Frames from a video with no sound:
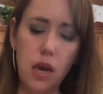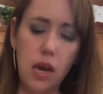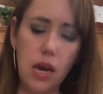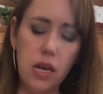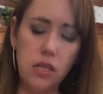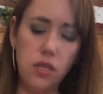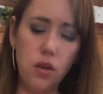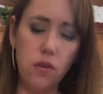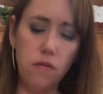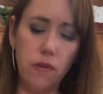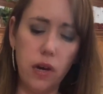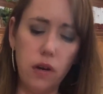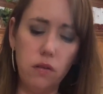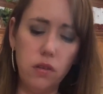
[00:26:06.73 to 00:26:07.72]
And so the
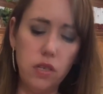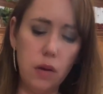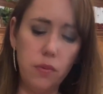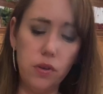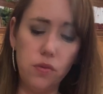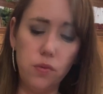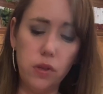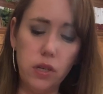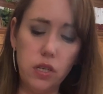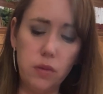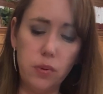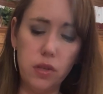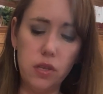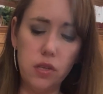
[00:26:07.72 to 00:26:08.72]
final step is really to
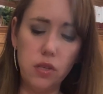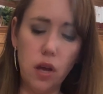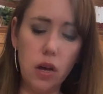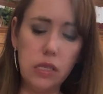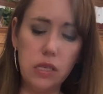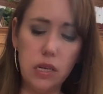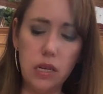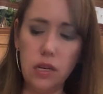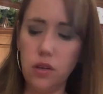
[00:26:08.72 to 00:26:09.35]
put the sauce in and